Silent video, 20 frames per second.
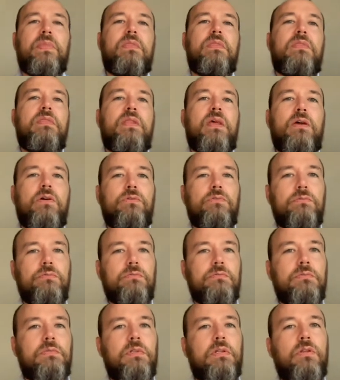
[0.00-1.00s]
Now,
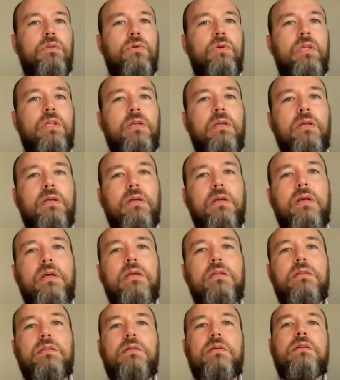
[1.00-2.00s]
looking
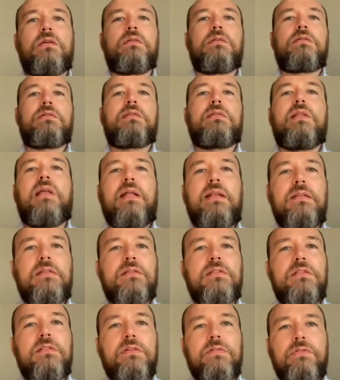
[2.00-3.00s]
at a slightly
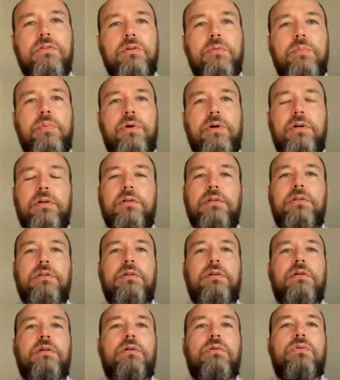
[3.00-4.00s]
different part
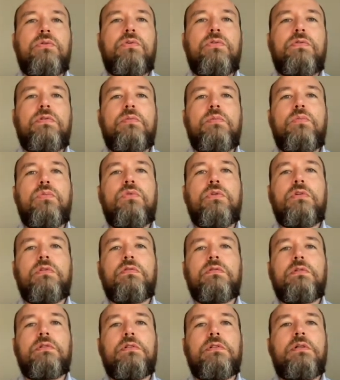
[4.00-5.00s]
of a more
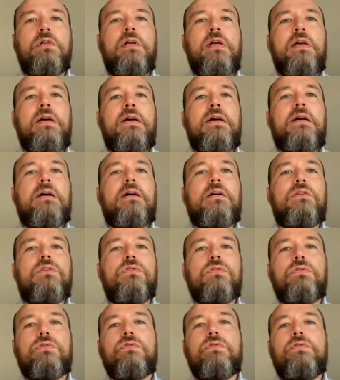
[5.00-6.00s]
of a
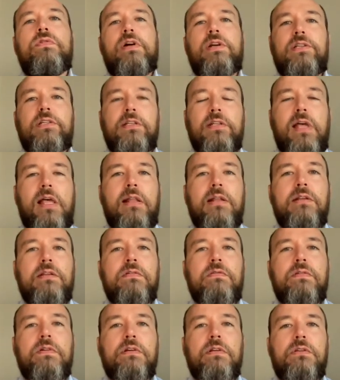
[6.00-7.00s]
useful
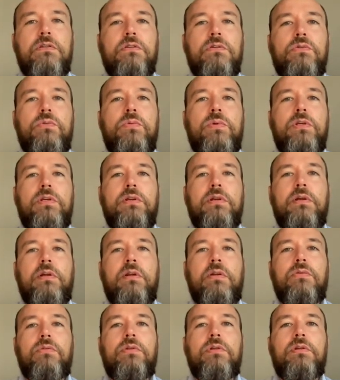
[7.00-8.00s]
functionality that we
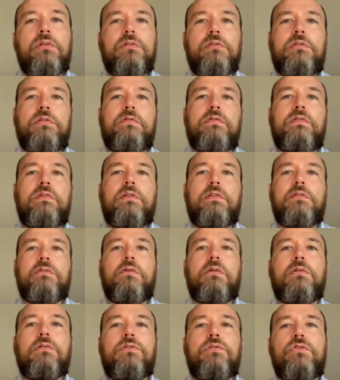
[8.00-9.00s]
include in SOPHiA
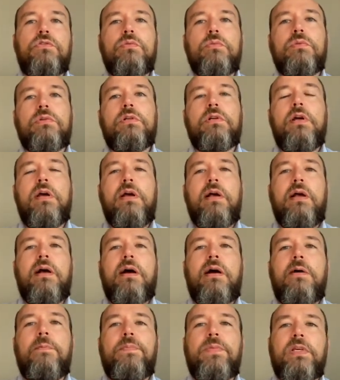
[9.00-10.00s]
Solid Tumor
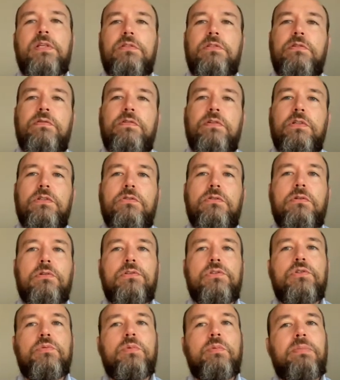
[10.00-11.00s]
and SOPHiA Solid
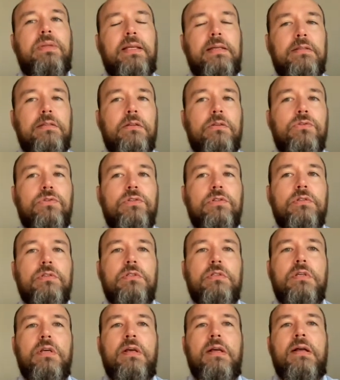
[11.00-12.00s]
Tumor Plus
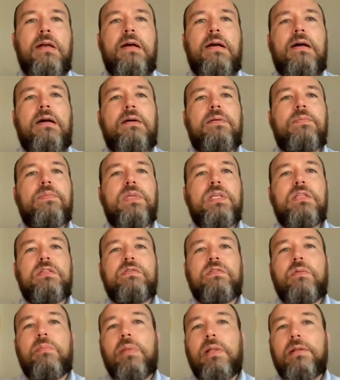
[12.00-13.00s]
solutions is
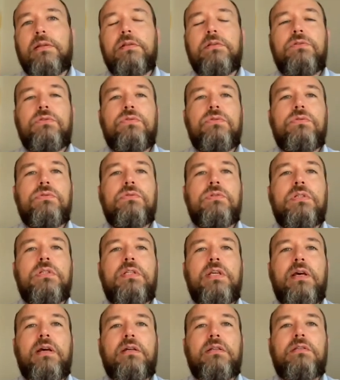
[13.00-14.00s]
the ability to
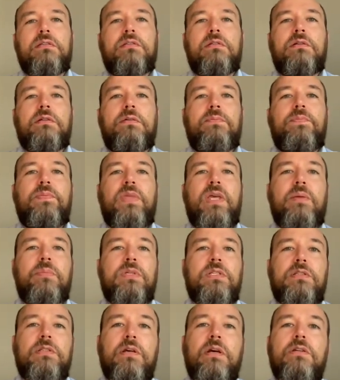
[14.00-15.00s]
detect
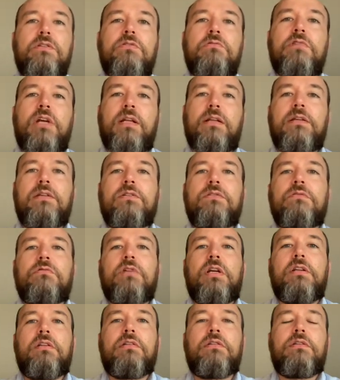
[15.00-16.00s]
MSI directly
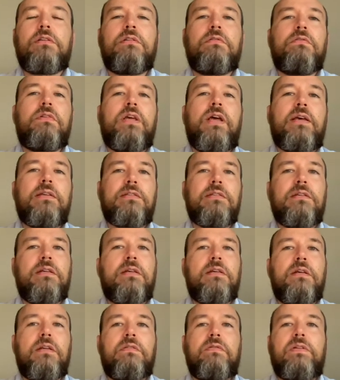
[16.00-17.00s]
integrated in the assay
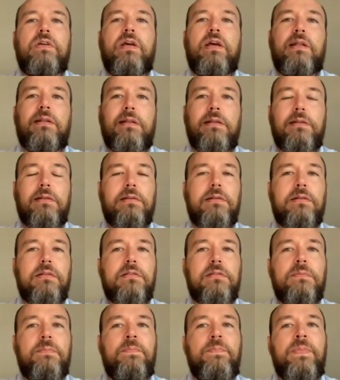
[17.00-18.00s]
and the
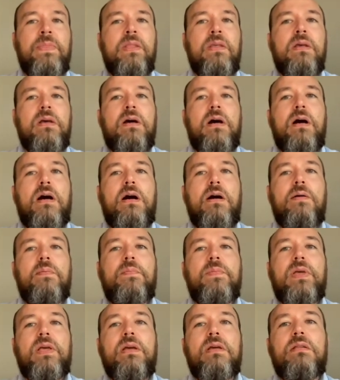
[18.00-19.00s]
analytics.
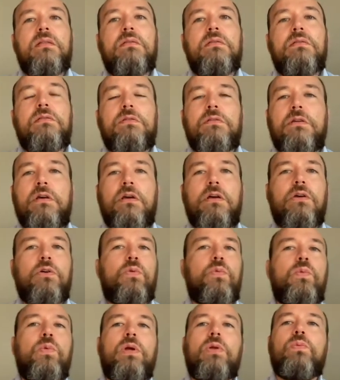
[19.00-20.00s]

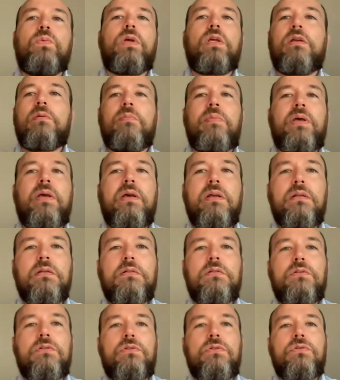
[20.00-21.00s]
When we compared
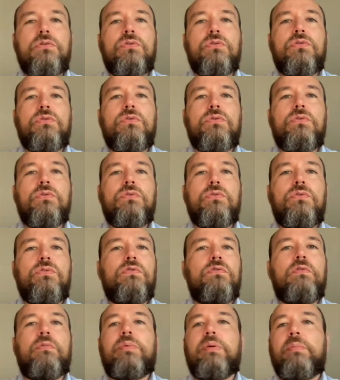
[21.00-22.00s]
it to
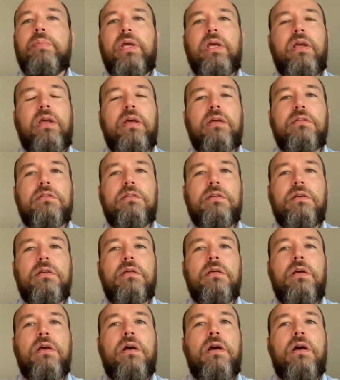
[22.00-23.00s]
the Promega
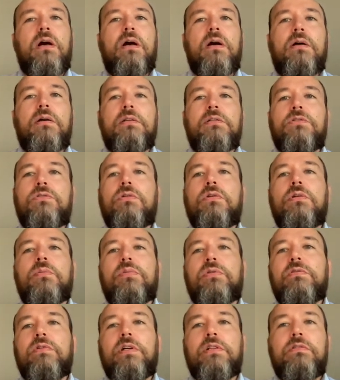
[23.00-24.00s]
assay, it certainly
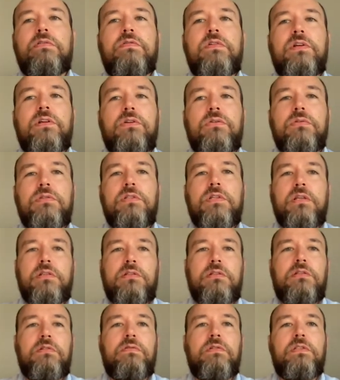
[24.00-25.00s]
provided very good
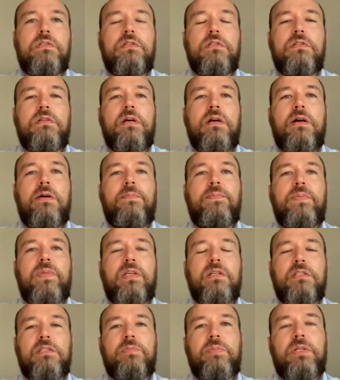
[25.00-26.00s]
sensitivity and
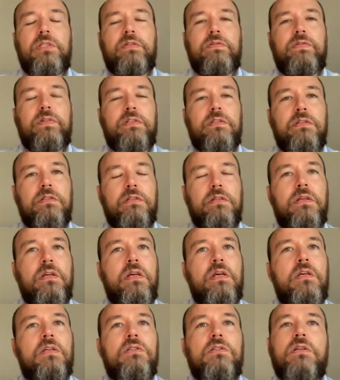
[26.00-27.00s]
specificity.
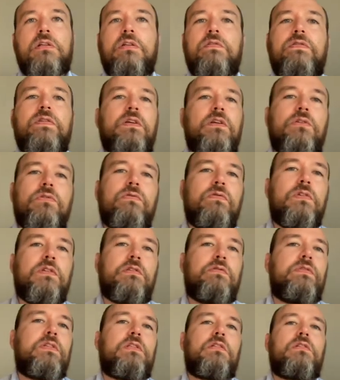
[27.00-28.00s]
And I think
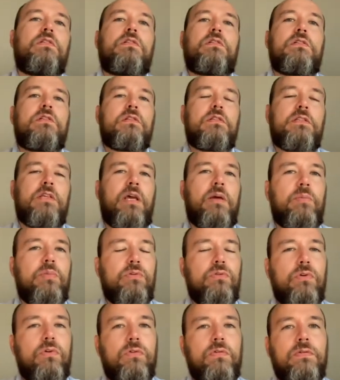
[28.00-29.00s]
this is just an
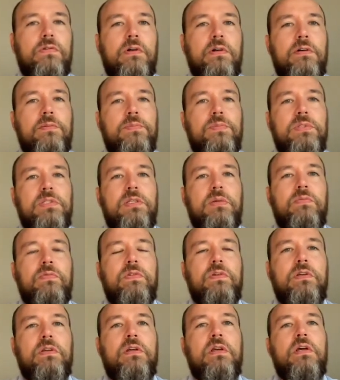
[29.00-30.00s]
example of
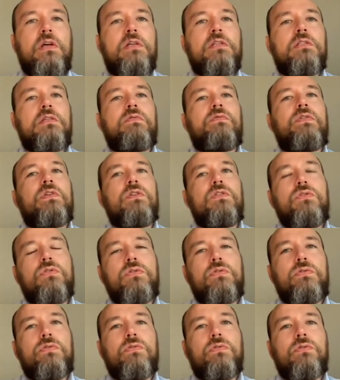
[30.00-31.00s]
something
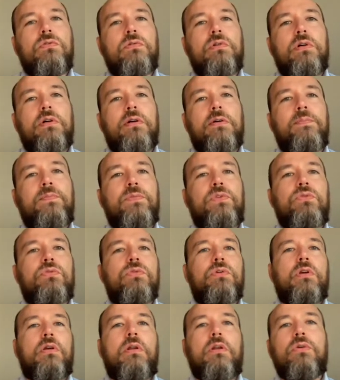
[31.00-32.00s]
useful to
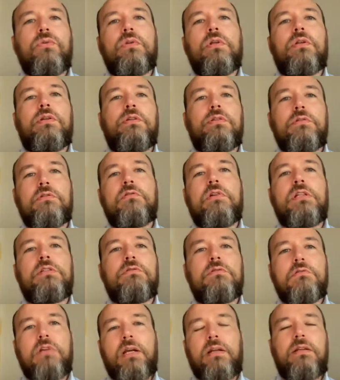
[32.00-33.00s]
include and integrate
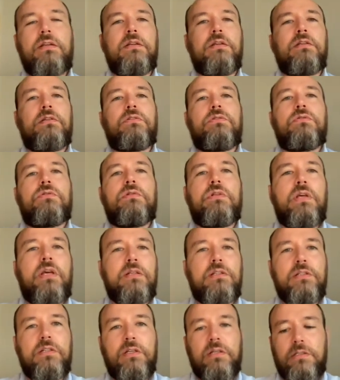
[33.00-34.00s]
directly into an
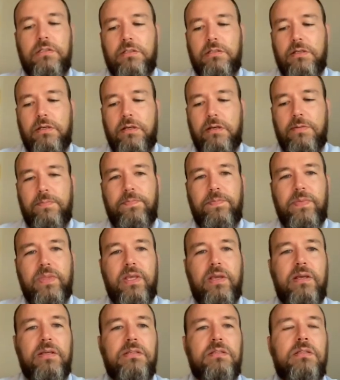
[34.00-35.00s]
NGS
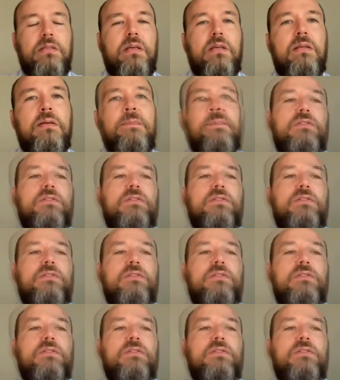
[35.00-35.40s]
assay.